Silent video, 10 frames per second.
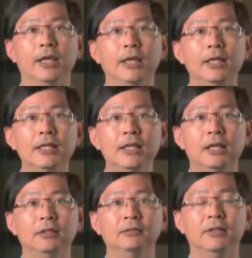
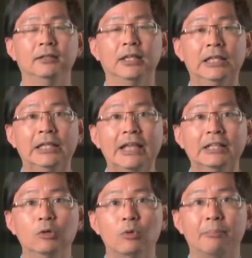indicating that they
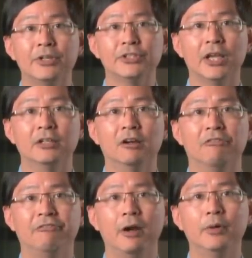likely represent a
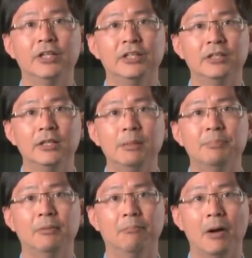very
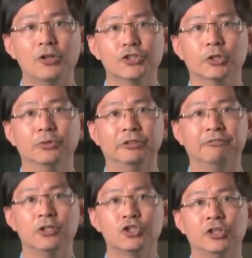deep biological
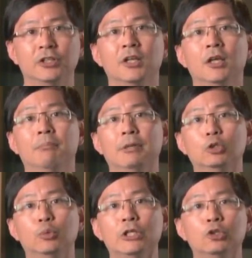division
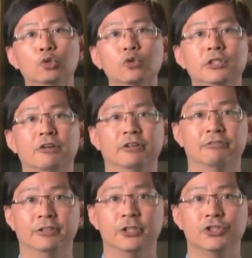between two
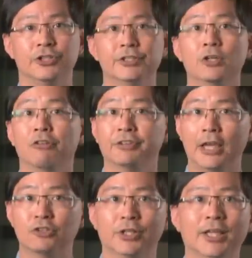different versions of
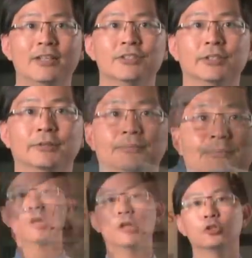gastric cancer.
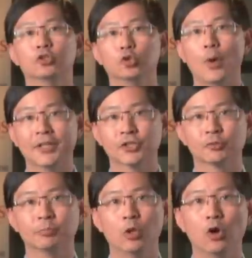To
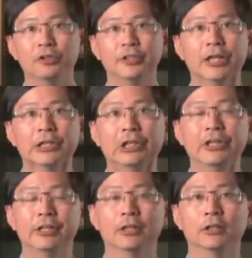explore the
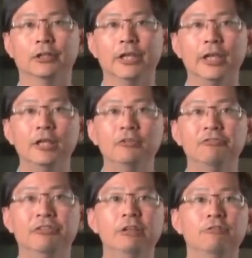clinical in
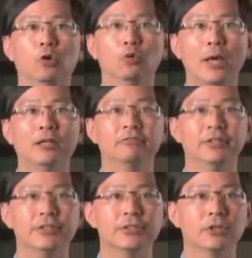vivo
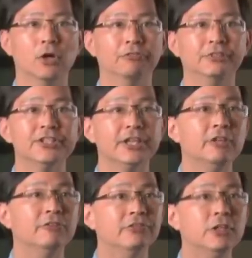relevance of this
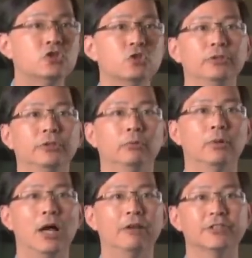in vitro
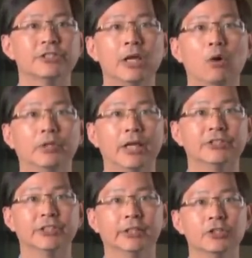derived cell line
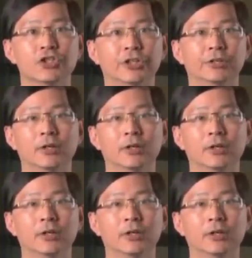signature,